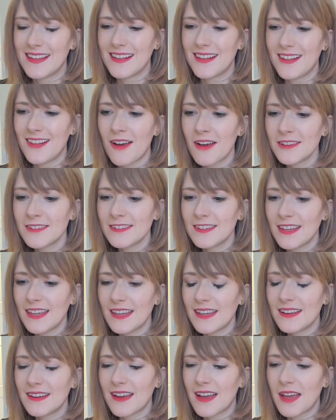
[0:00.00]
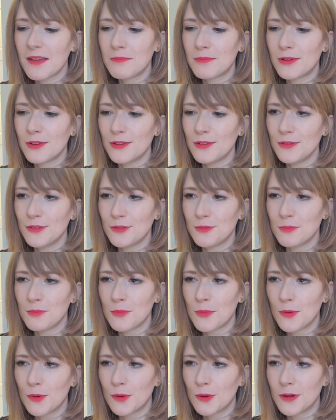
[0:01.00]
Last year I produced
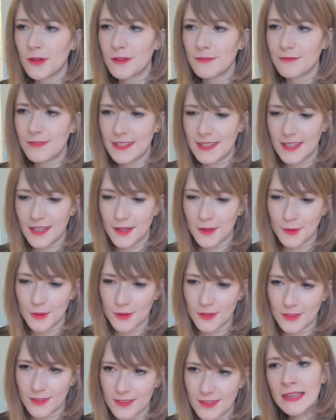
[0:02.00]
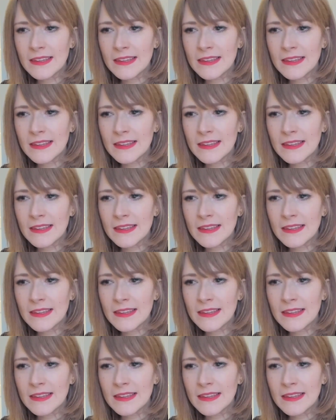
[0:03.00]
more videos